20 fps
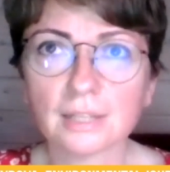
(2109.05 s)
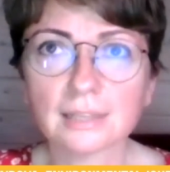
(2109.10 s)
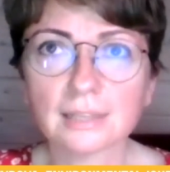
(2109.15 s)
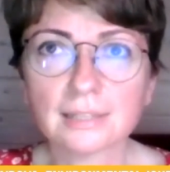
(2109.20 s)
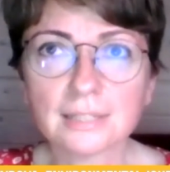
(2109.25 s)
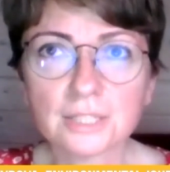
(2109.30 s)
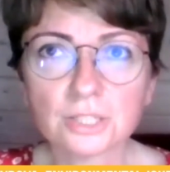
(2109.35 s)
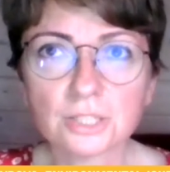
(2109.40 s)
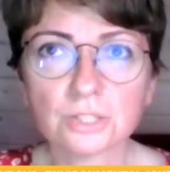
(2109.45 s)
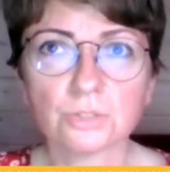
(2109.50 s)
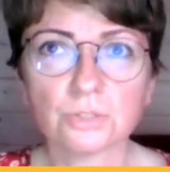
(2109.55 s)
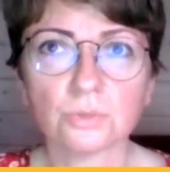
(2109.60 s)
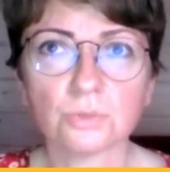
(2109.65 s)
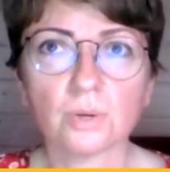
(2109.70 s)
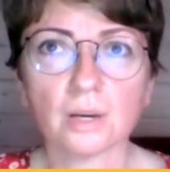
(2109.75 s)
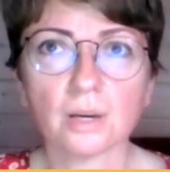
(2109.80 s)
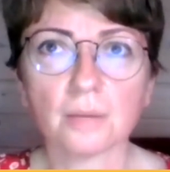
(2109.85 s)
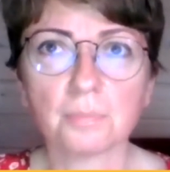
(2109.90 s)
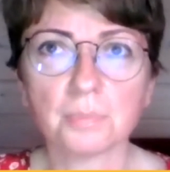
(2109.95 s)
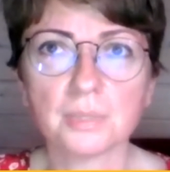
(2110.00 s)
listen to
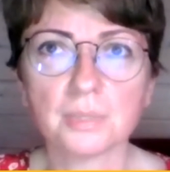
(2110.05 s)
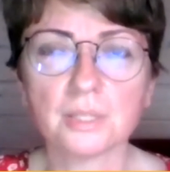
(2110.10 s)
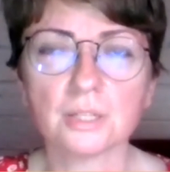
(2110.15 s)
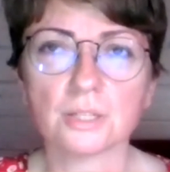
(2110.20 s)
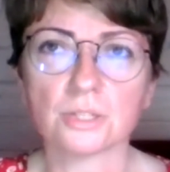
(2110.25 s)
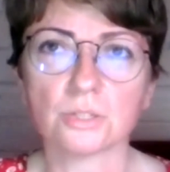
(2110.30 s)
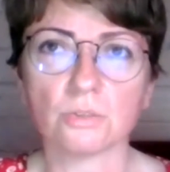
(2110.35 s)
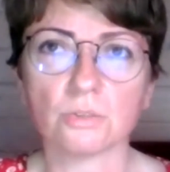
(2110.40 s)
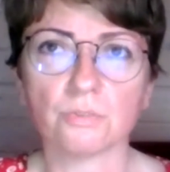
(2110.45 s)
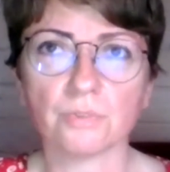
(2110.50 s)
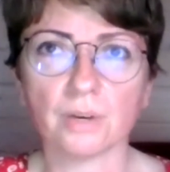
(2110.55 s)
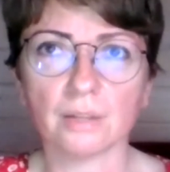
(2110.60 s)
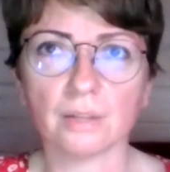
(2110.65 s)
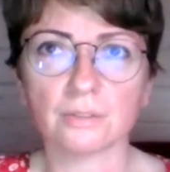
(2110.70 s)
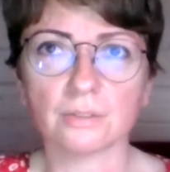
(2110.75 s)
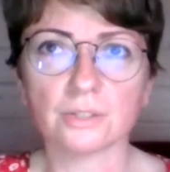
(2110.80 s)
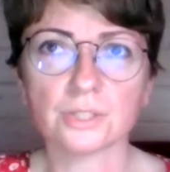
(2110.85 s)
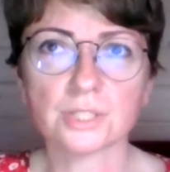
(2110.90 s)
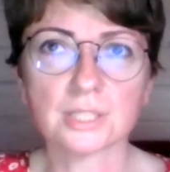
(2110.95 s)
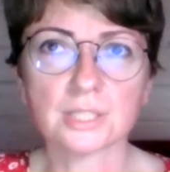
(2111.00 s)
opinions of
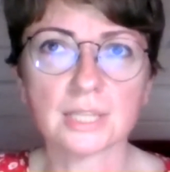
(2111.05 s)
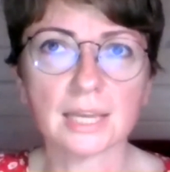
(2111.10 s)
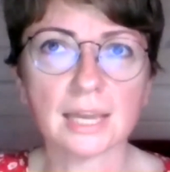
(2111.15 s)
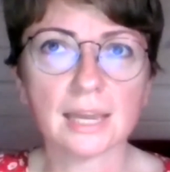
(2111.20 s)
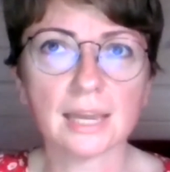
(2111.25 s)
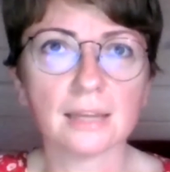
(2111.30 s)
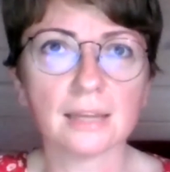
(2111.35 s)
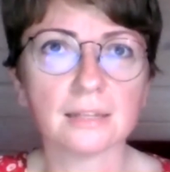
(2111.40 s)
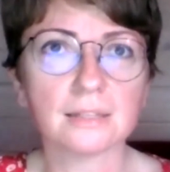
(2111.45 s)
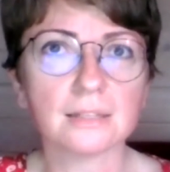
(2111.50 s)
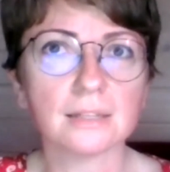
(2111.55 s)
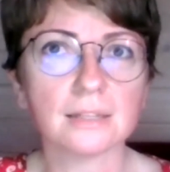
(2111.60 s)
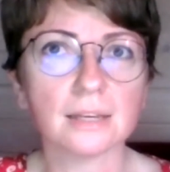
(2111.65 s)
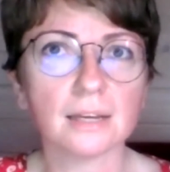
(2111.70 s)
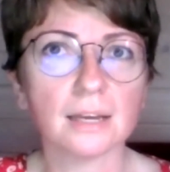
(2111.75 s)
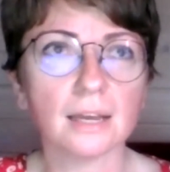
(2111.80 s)
others, and